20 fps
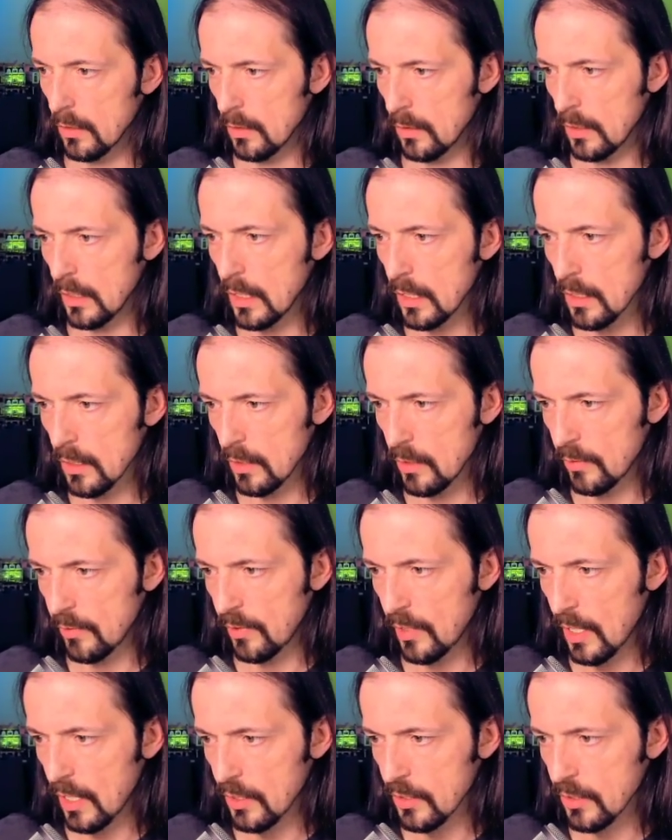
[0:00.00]
either the
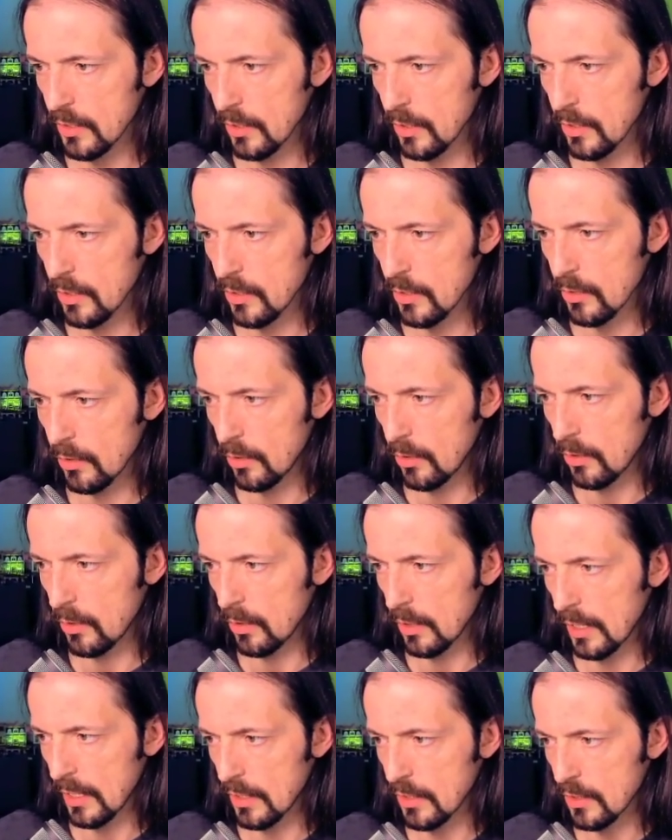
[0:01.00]
fastest or
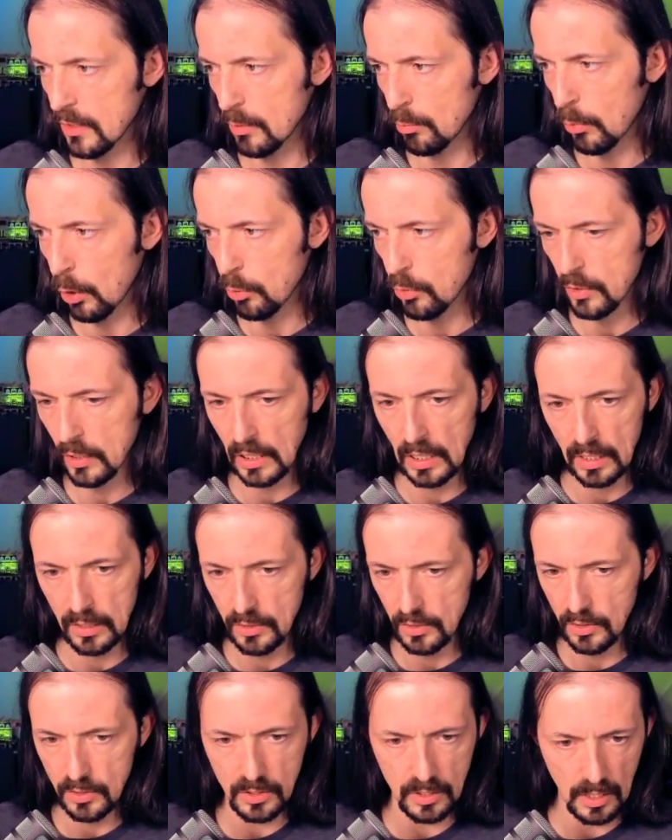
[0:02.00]
gets the most
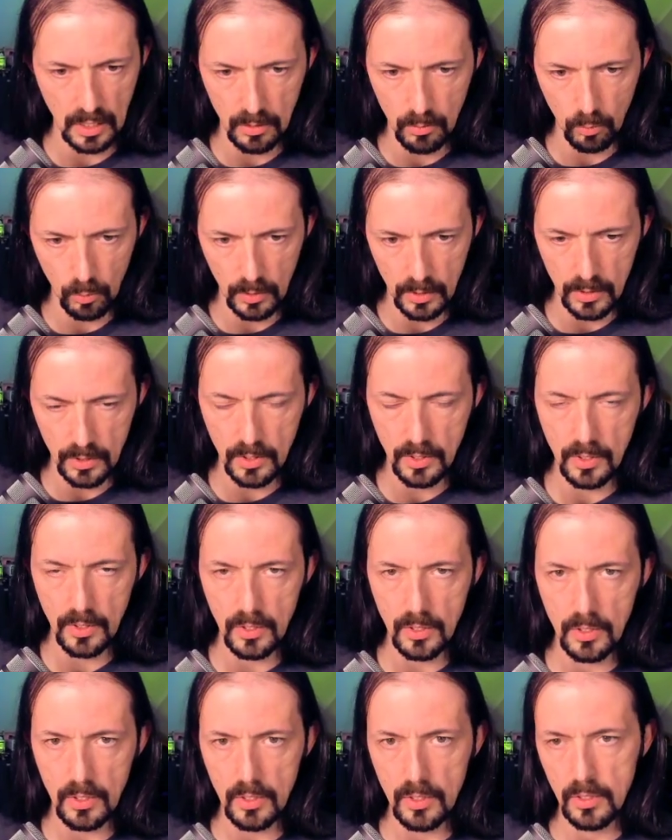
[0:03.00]
cases done with
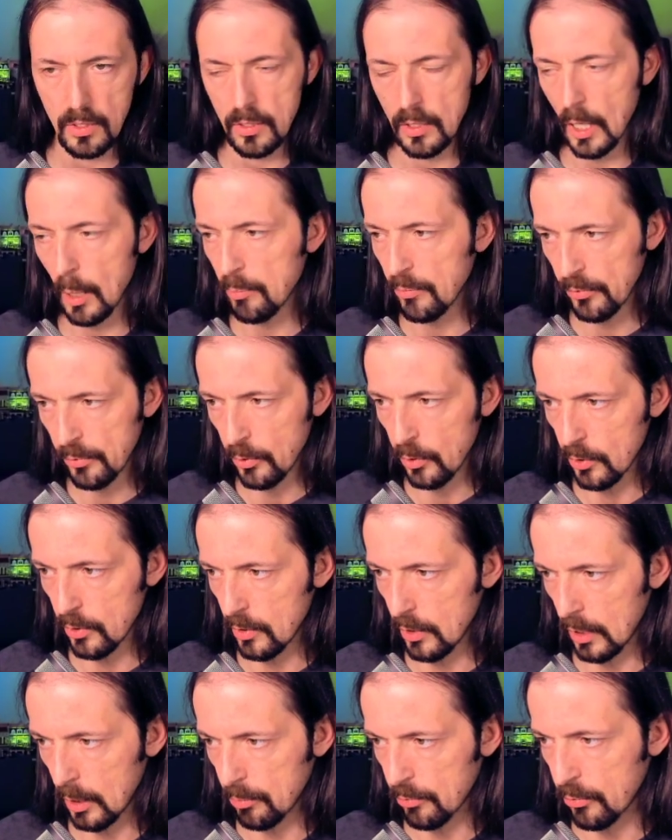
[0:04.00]

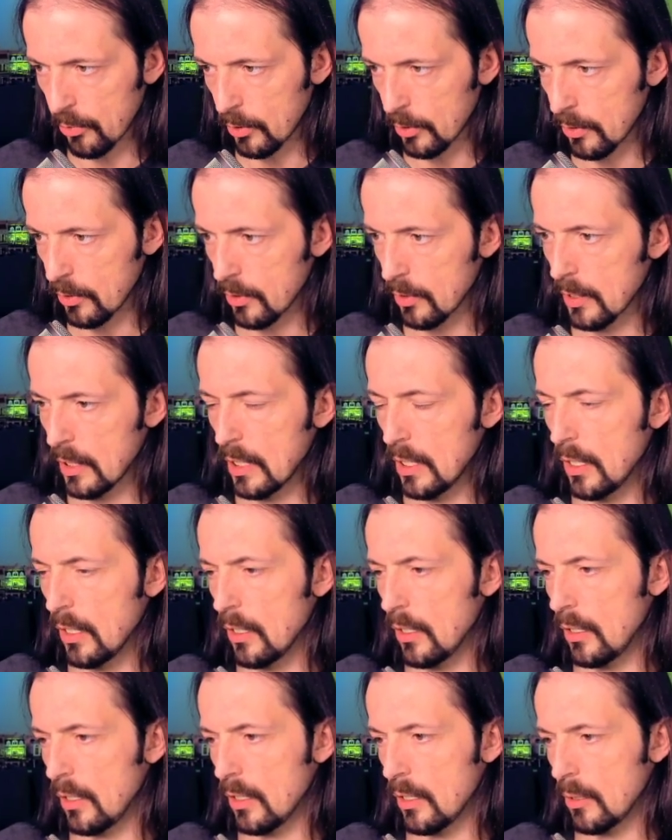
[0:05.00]
upfront,
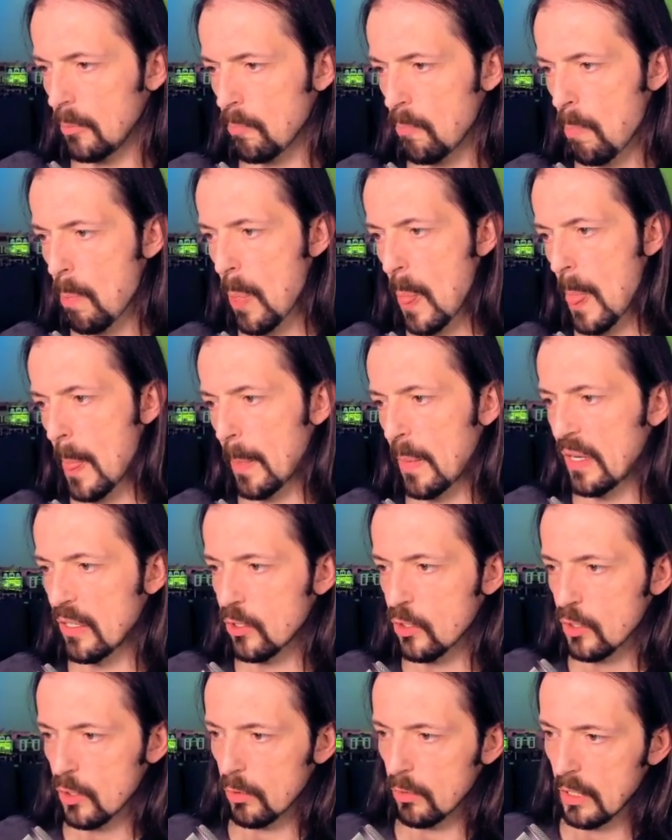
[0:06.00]

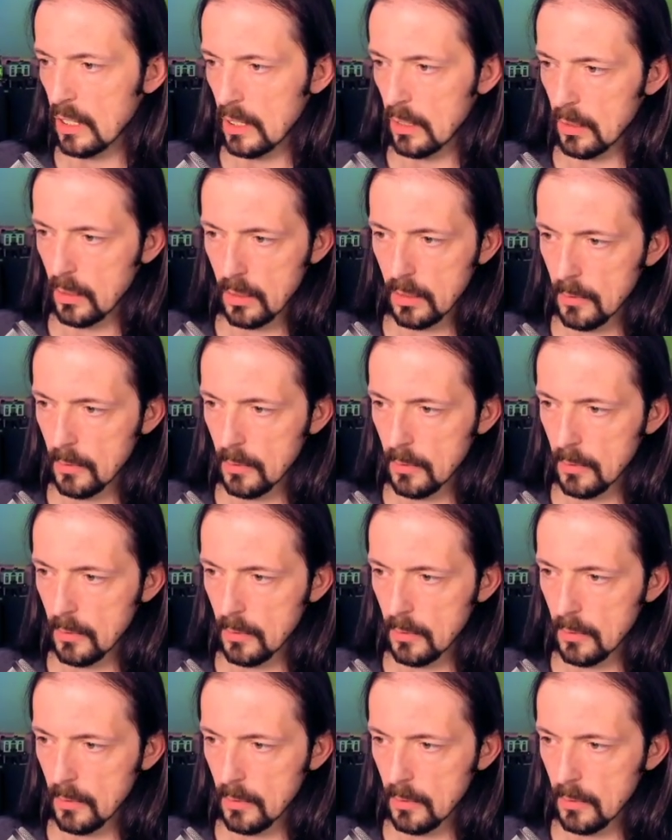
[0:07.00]
so that,